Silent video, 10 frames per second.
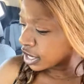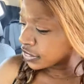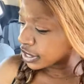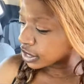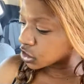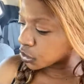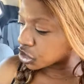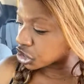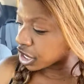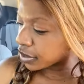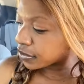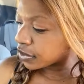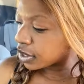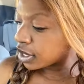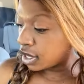I think I switched it.
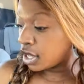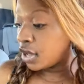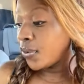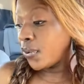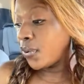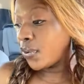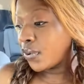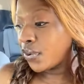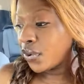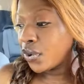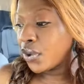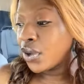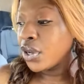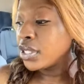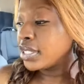Who?
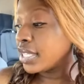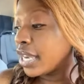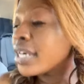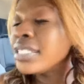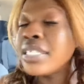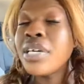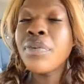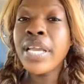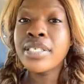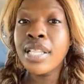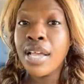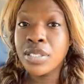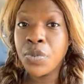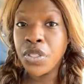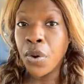To guaranteed weight
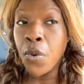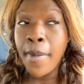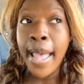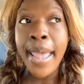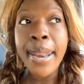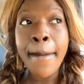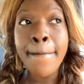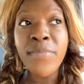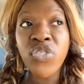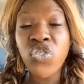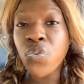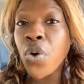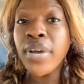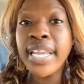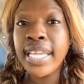loss with OMAD,
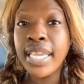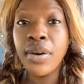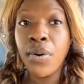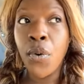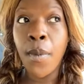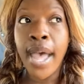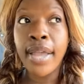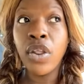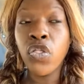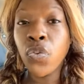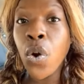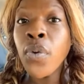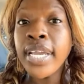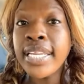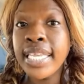throw in a keto OMAD.
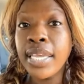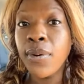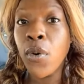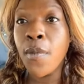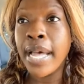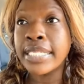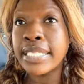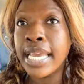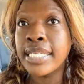Throw in keto OMAD